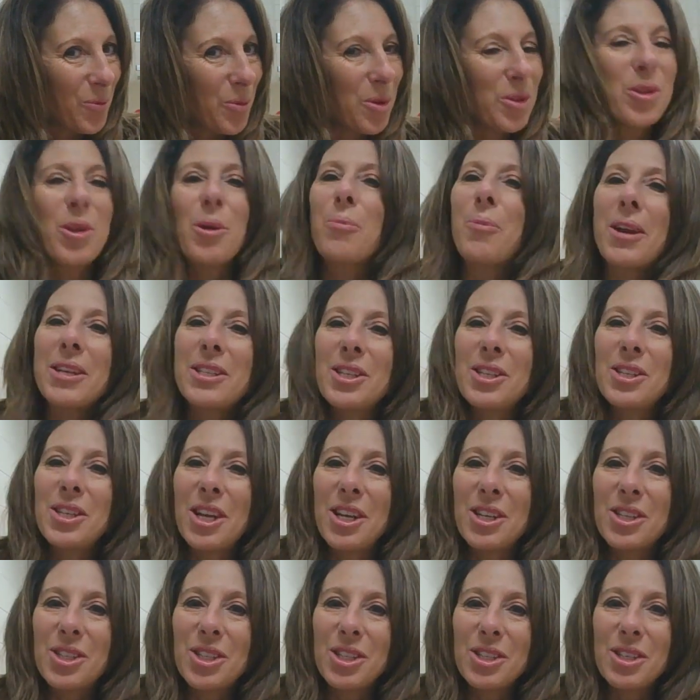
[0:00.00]
with your
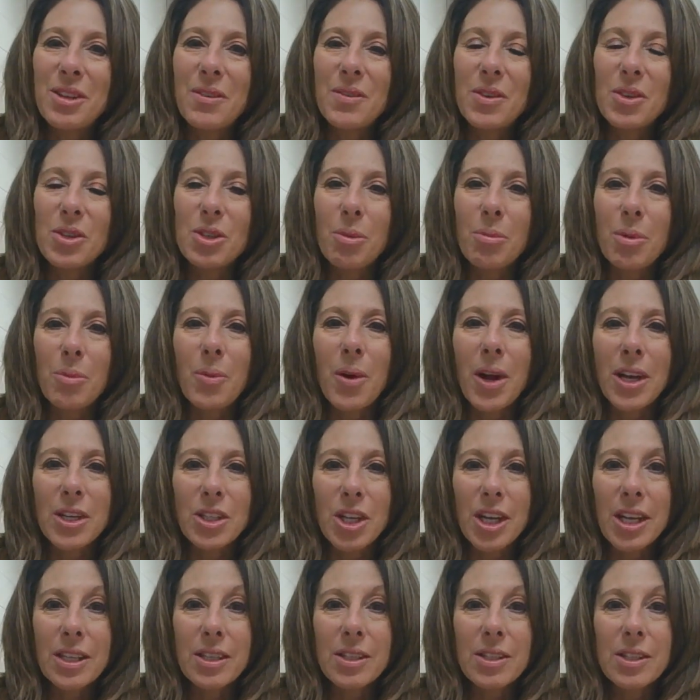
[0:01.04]
presentations of your summer
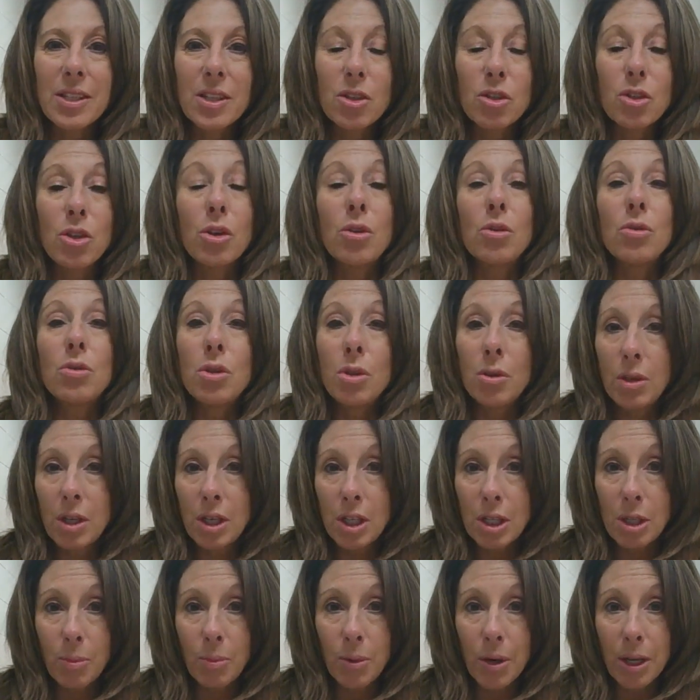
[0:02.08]
projects. So you do
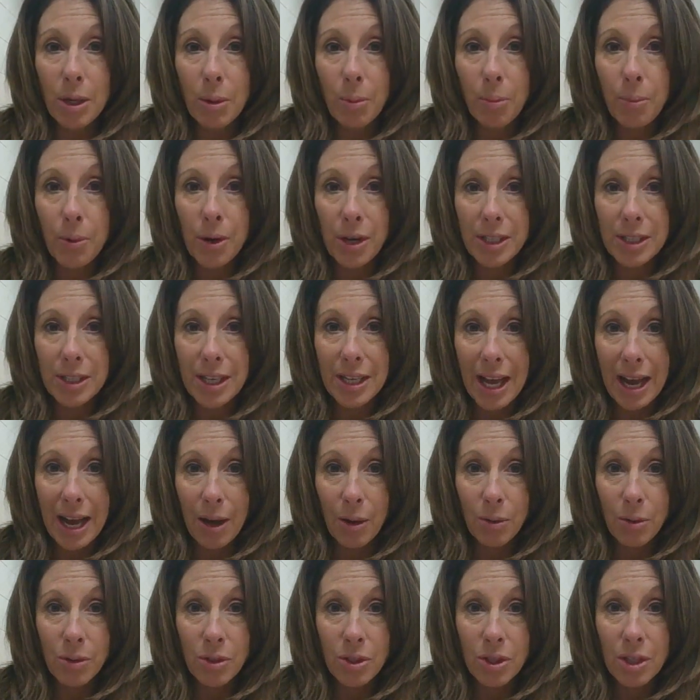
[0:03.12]
need to bring a
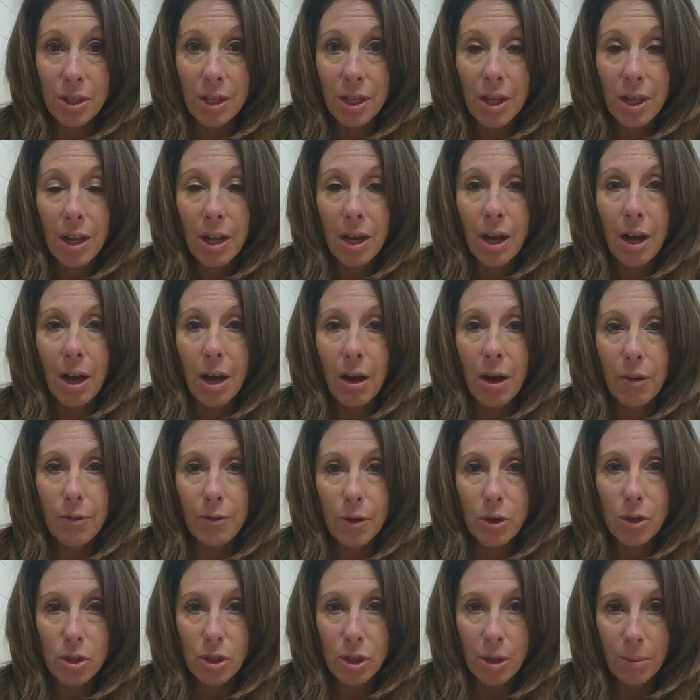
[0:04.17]
printout
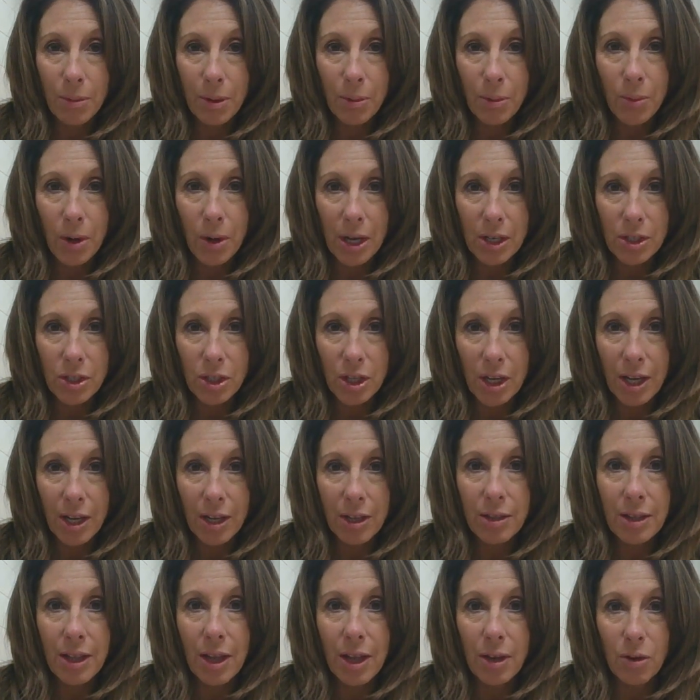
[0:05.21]
of your summer
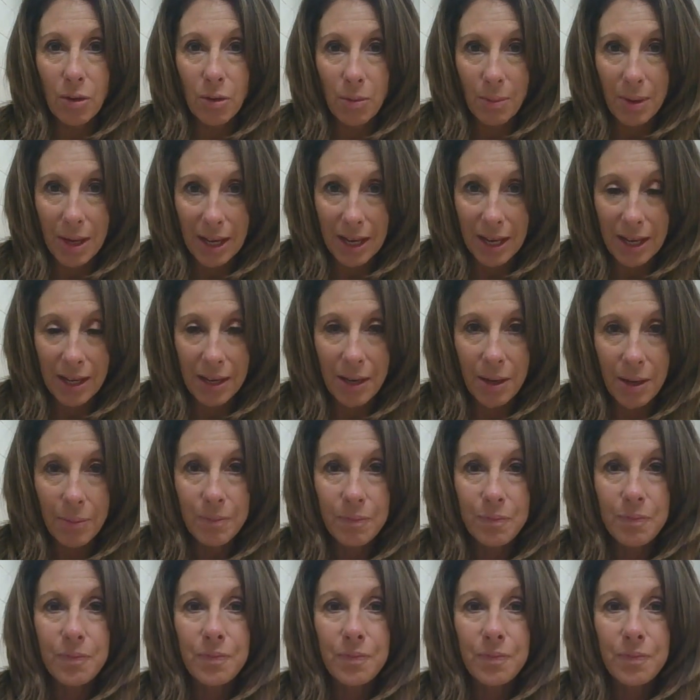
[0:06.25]
project that you made.